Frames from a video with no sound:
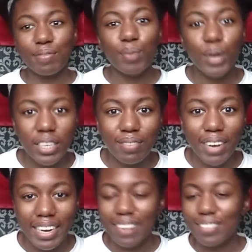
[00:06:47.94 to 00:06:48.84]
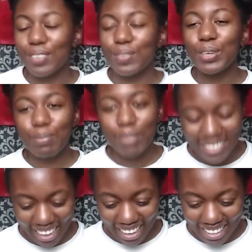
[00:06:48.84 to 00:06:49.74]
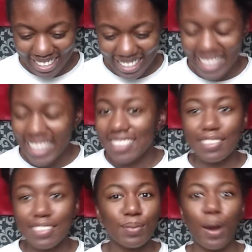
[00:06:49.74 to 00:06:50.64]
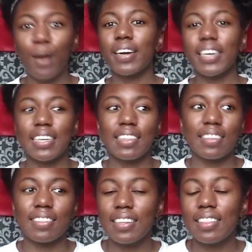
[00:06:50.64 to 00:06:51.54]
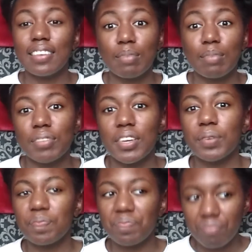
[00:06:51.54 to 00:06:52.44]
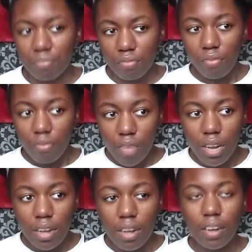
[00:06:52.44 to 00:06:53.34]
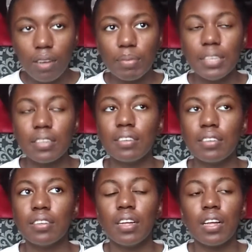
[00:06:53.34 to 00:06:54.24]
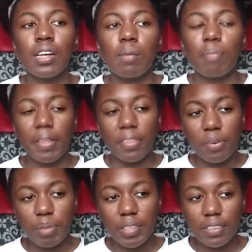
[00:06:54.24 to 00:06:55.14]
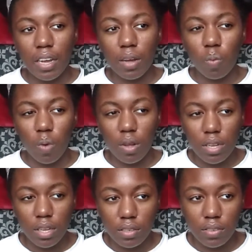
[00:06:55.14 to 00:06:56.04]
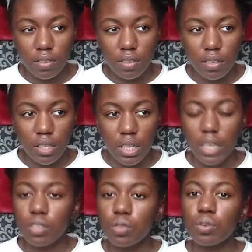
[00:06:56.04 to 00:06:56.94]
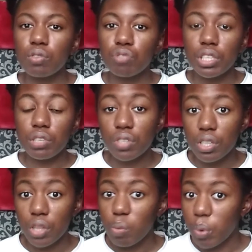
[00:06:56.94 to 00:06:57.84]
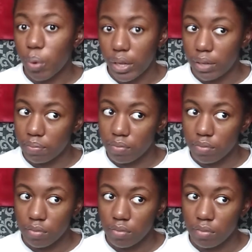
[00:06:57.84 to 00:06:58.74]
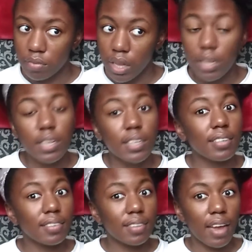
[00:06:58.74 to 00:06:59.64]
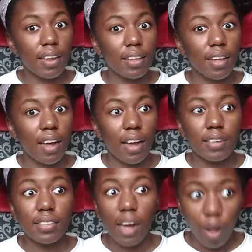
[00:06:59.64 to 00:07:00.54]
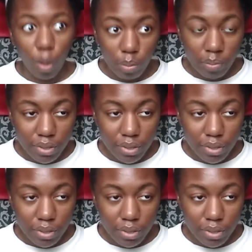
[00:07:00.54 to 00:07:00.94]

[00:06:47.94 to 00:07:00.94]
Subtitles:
we're good right now. So third mistake, since we're already in the deep zone, my third mistake was getting to a really, really low point, deciding I need help,